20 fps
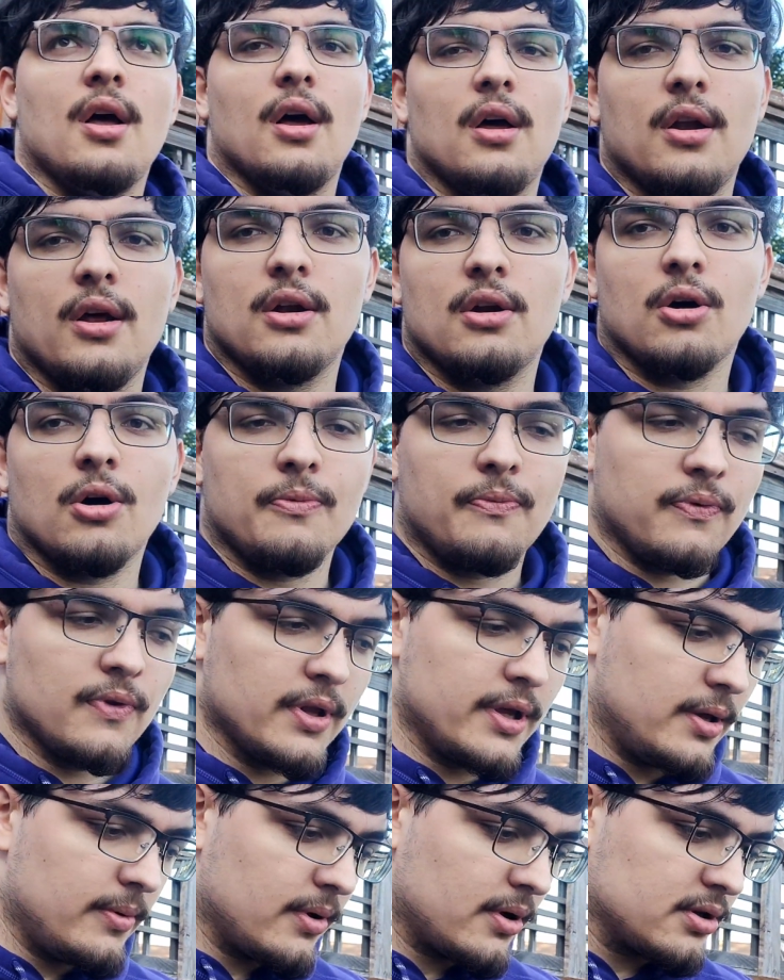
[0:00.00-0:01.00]
And then
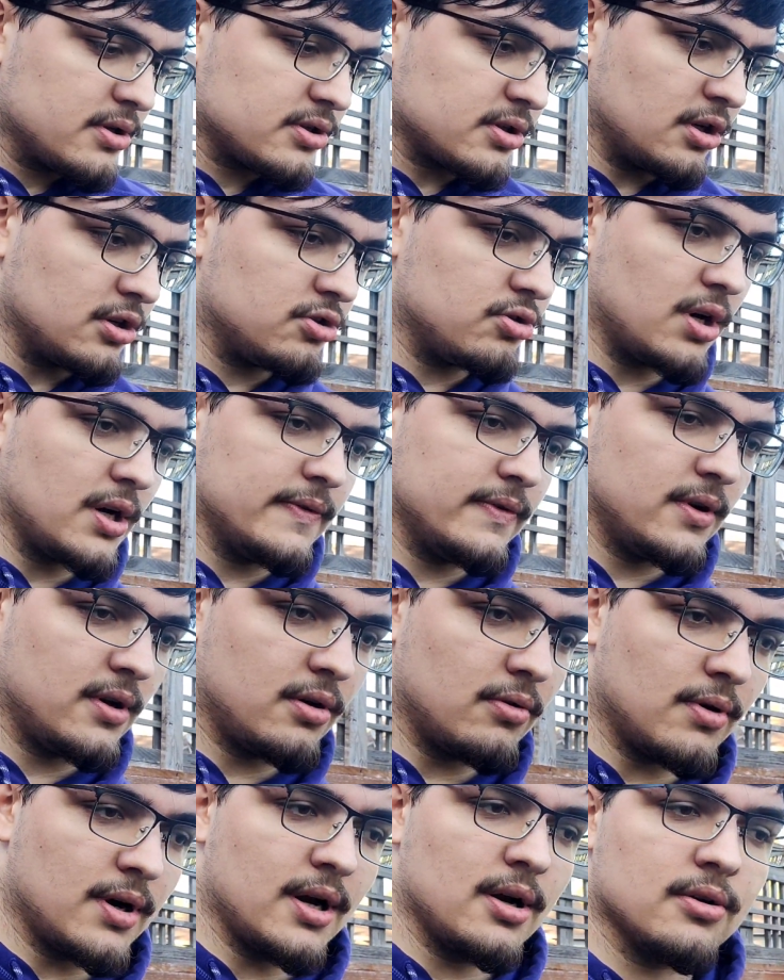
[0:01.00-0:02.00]
hopefully we can start driving
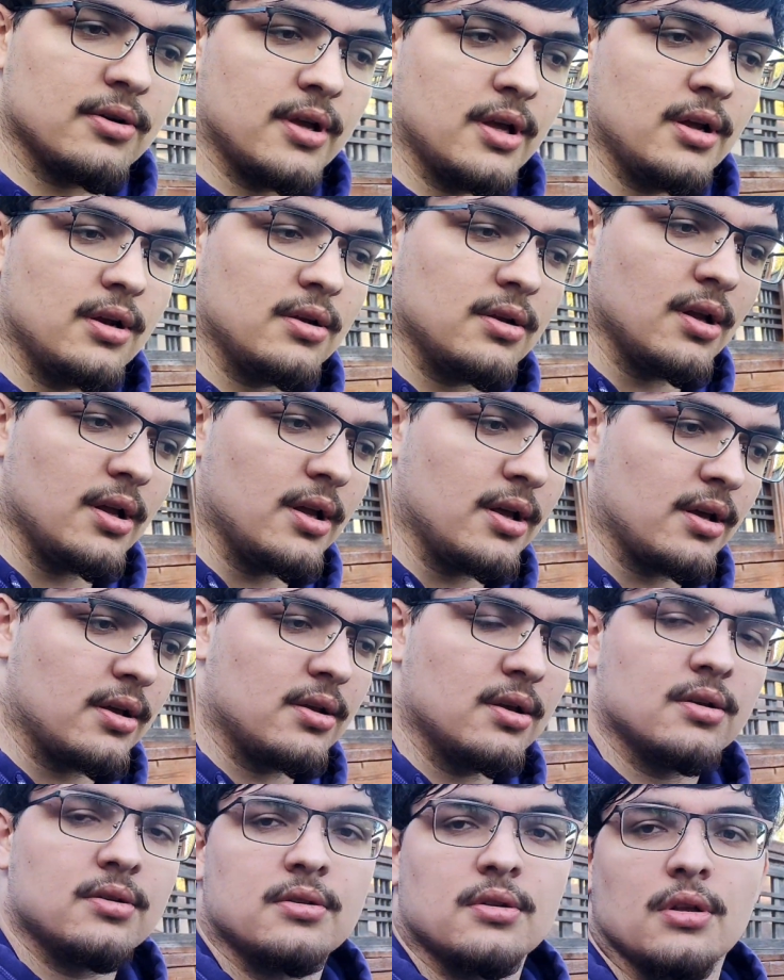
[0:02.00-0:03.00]
it around, getting like
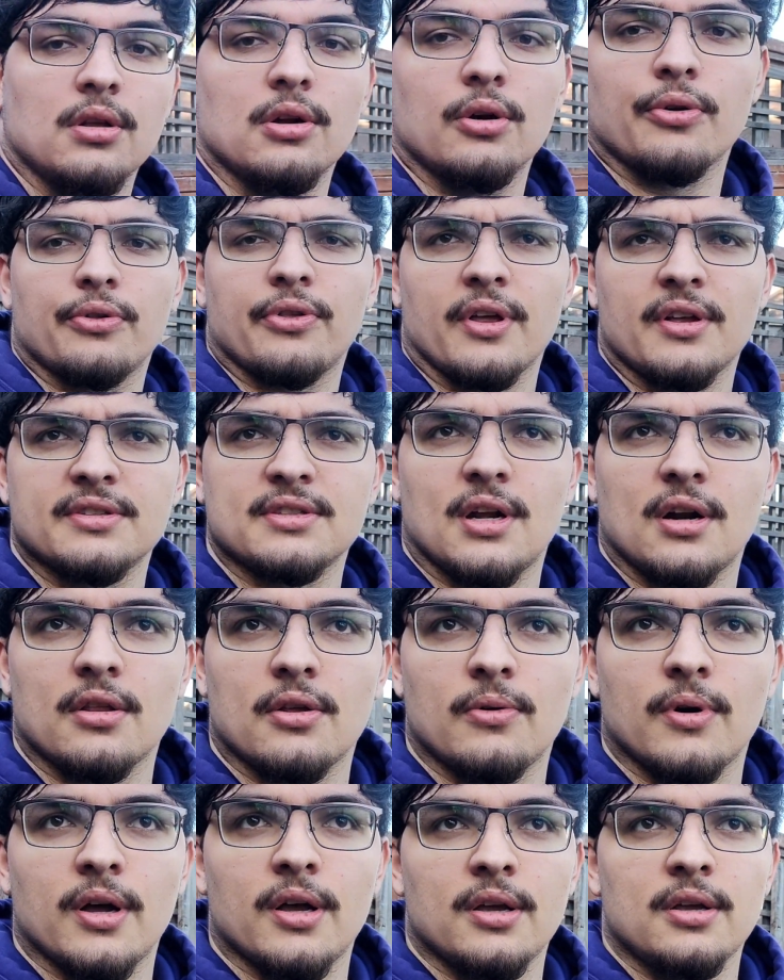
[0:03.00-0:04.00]
the things out
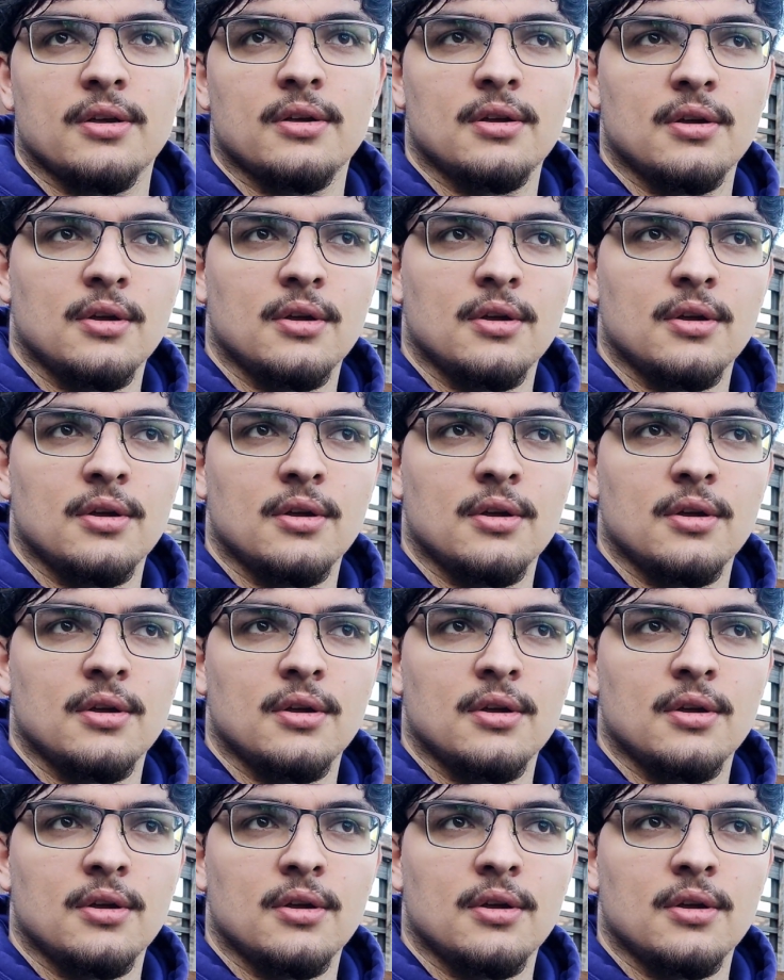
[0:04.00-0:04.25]
of the way.